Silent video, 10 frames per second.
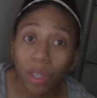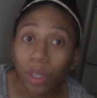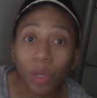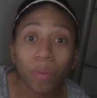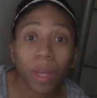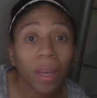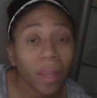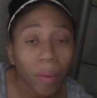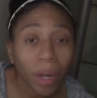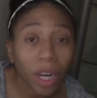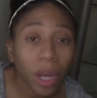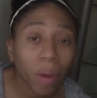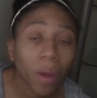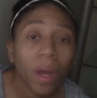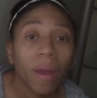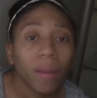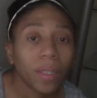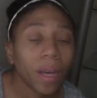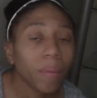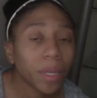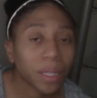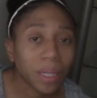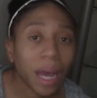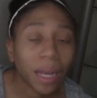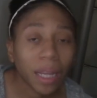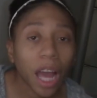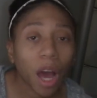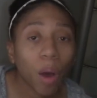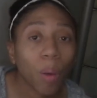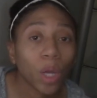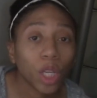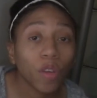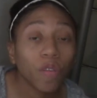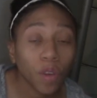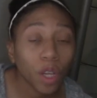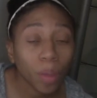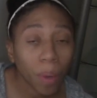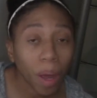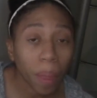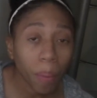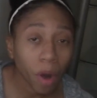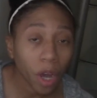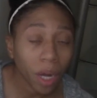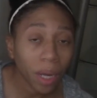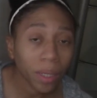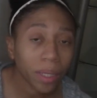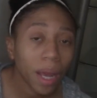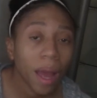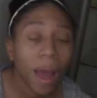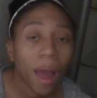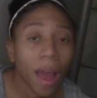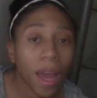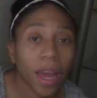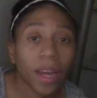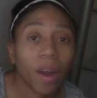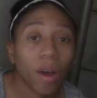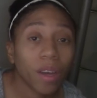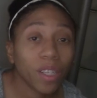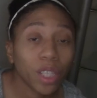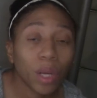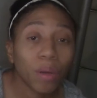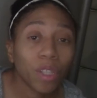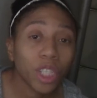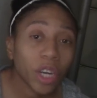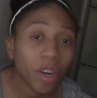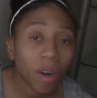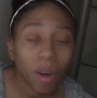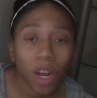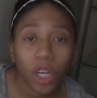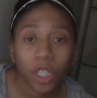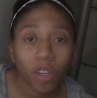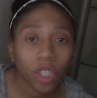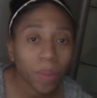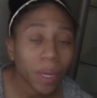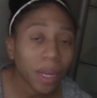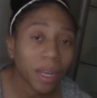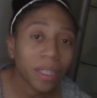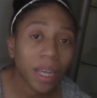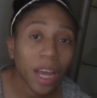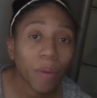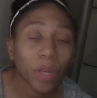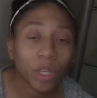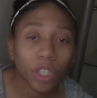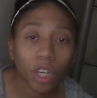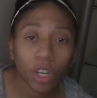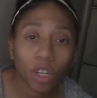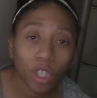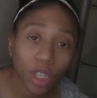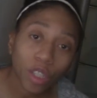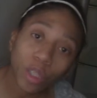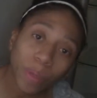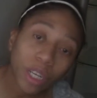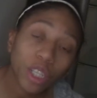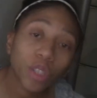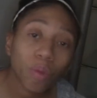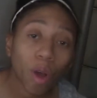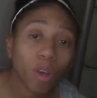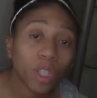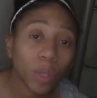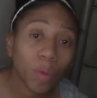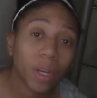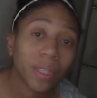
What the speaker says: you think they want to know. Tell them exactly how you feel about the product, and also share it on all your social medias. And when you share it on your social medias, you also want to